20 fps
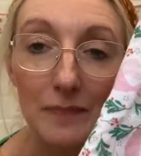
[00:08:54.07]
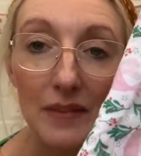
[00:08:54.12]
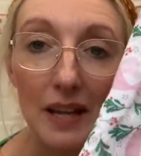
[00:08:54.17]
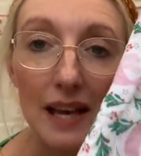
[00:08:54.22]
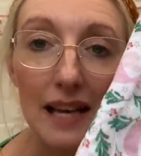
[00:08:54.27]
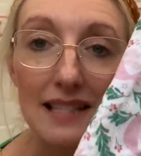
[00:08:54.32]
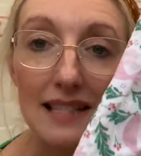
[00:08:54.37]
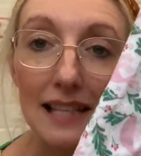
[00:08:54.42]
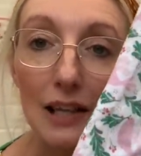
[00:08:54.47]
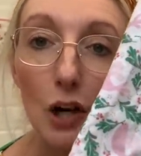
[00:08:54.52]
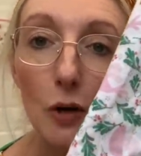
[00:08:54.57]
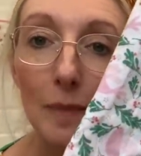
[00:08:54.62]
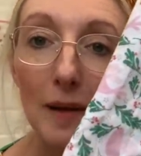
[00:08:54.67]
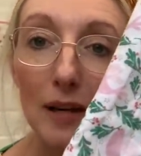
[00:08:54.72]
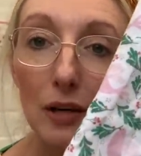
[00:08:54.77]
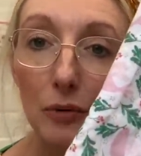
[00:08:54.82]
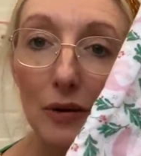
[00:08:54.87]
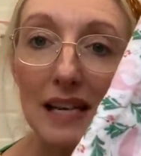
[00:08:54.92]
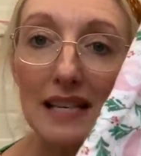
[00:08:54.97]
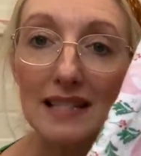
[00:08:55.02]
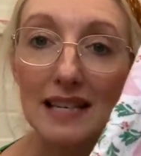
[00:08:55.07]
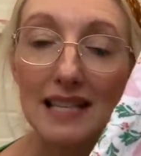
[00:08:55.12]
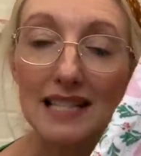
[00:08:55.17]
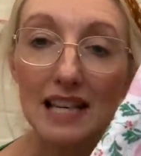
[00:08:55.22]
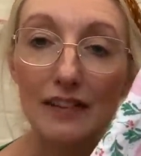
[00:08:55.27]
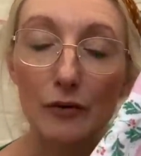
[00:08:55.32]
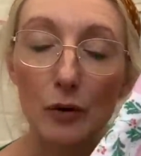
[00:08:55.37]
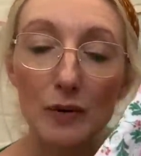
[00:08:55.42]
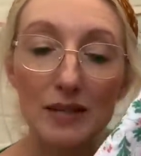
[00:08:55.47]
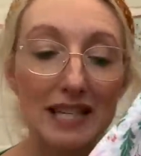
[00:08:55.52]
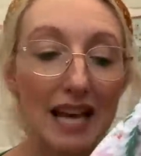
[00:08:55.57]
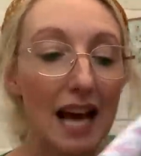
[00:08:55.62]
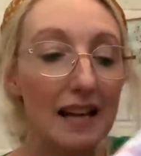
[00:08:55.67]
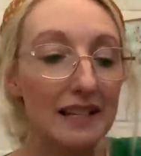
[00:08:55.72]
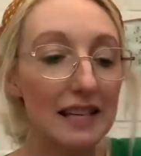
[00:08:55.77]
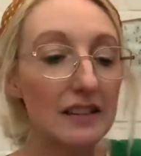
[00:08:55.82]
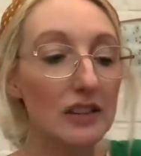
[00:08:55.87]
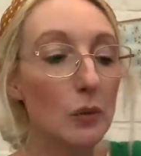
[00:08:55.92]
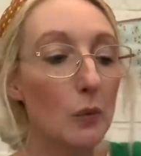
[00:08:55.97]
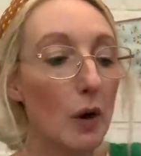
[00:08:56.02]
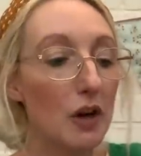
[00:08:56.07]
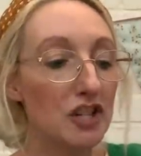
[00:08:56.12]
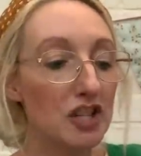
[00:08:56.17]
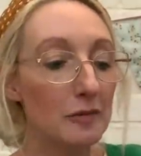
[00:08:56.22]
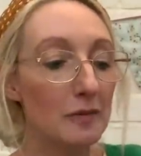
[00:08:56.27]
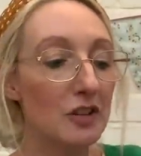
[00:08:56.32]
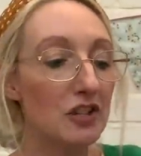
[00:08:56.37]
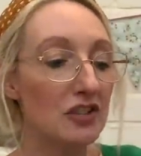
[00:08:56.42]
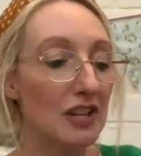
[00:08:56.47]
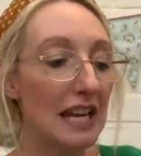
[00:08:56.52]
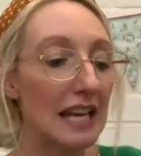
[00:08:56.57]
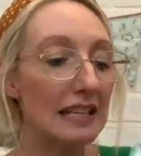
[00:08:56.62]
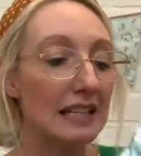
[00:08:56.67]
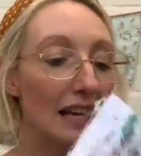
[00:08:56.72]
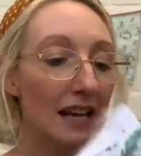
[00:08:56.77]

It's a little bit creasy because I've already had it in the washing machine